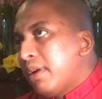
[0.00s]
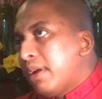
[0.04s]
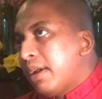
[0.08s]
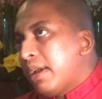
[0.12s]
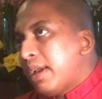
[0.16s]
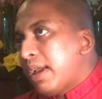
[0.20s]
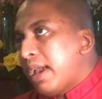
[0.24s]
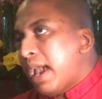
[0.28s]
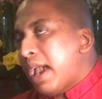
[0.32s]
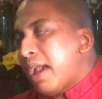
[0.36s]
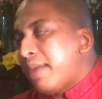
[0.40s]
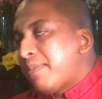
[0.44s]

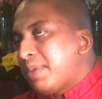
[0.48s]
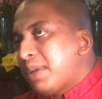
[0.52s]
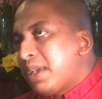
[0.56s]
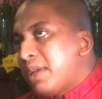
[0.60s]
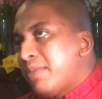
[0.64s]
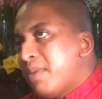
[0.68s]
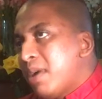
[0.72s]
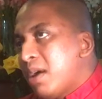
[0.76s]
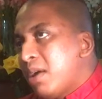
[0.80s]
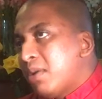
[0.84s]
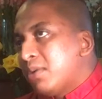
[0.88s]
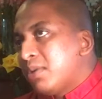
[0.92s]
happy
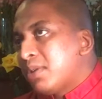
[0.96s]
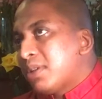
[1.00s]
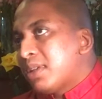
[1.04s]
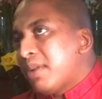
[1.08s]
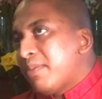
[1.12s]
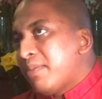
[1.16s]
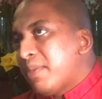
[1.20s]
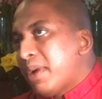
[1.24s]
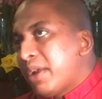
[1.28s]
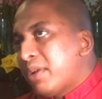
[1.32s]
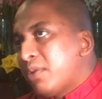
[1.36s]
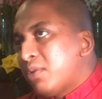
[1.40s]
about
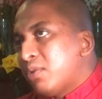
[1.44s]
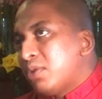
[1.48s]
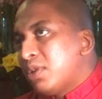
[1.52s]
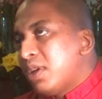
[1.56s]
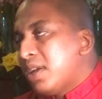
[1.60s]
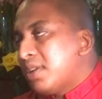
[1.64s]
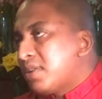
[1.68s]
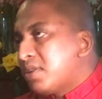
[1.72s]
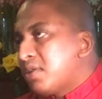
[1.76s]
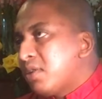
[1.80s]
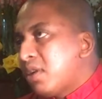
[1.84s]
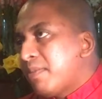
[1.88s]
someone who
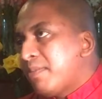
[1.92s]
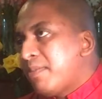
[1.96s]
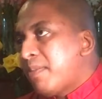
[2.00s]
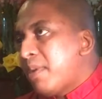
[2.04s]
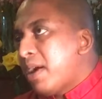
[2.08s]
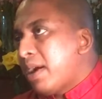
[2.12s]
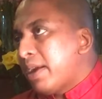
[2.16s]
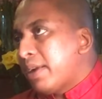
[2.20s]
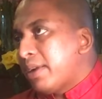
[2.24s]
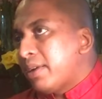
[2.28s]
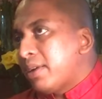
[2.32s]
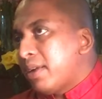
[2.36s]
does not
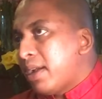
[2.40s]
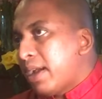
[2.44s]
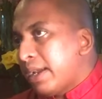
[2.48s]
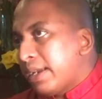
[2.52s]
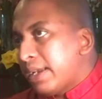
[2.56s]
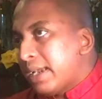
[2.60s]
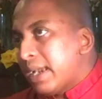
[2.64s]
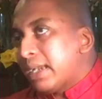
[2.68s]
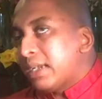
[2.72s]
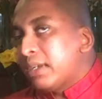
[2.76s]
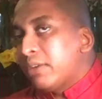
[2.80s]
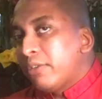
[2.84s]
pardon.
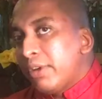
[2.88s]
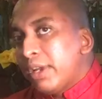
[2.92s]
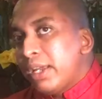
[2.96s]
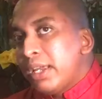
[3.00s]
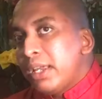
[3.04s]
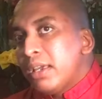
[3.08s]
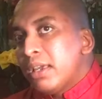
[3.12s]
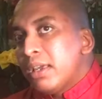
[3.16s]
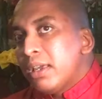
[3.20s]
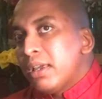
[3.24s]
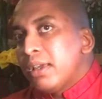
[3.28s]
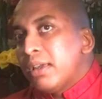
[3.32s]
I agree.
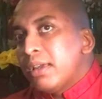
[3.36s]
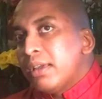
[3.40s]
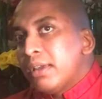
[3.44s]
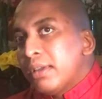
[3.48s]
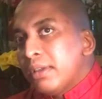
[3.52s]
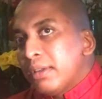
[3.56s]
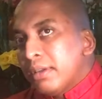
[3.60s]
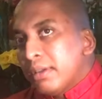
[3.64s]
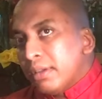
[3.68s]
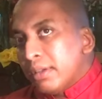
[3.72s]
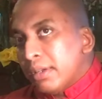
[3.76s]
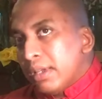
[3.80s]

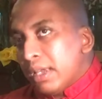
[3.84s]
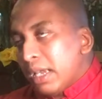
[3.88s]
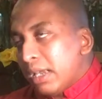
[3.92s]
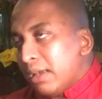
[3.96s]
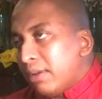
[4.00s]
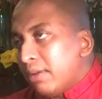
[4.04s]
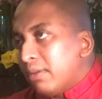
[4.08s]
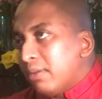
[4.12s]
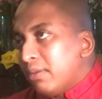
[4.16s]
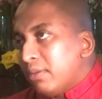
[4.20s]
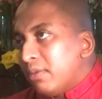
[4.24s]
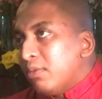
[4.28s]

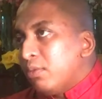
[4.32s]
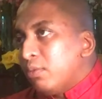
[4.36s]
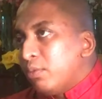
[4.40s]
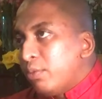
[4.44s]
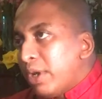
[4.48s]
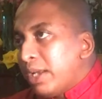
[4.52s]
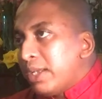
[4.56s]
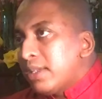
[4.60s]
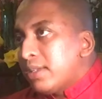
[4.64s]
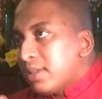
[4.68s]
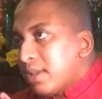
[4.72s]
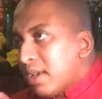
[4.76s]

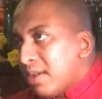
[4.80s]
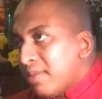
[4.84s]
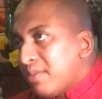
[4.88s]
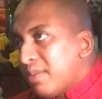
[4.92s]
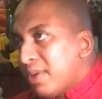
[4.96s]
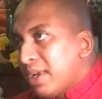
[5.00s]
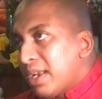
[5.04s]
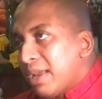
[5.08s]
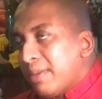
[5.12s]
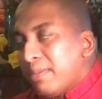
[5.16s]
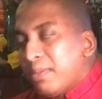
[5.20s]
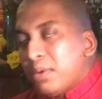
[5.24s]
When
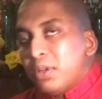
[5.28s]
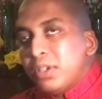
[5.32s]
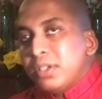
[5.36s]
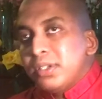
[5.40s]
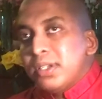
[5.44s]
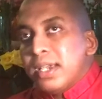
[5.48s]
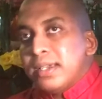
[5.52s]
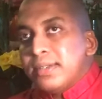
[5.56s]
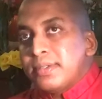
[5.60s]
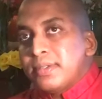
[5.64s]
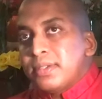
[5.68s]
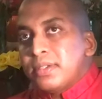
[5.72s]
someone
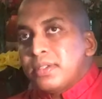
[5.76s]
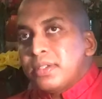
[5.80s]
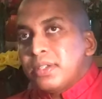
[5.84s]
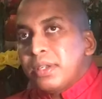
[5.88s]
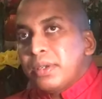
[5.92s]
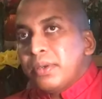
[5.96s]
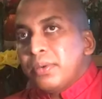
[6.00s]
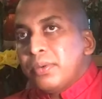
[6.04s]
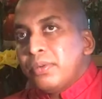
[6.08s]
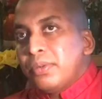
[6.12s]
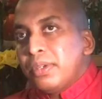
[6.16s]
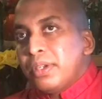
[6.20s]
apologizes
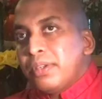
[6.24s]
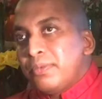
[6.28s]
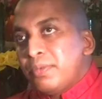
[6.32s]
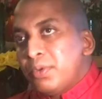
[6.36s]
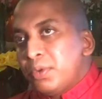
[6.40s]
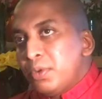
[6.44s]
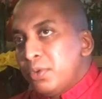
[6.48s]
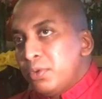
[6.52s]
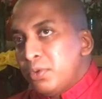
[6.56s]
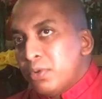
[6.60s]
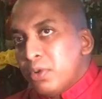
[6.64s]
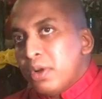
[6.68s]
you, if you
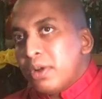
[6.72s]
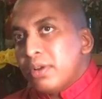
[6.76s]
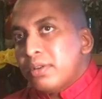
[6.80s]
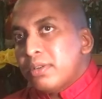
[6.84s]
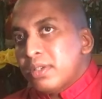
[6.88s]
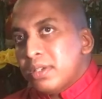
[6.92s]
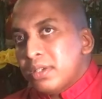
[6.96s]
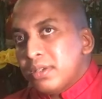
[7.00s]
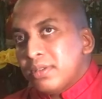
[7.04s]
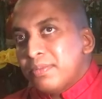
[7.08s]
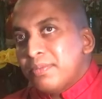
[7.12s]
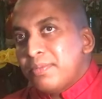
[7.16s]
do
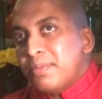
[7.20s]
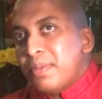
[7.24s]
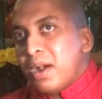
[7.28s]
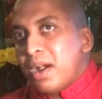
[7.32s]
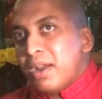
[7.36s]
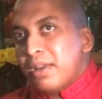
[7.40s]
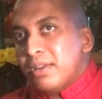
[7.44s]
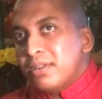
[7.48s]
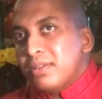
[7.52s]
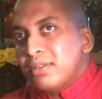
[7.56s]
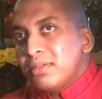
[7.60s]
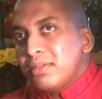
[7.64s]
not
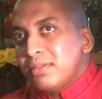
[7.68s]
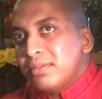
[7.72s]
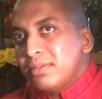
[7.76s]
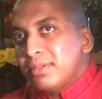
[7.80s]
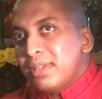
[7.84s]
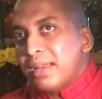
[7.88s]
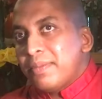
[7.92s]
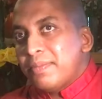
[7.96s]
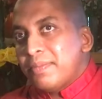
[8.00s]
pardon that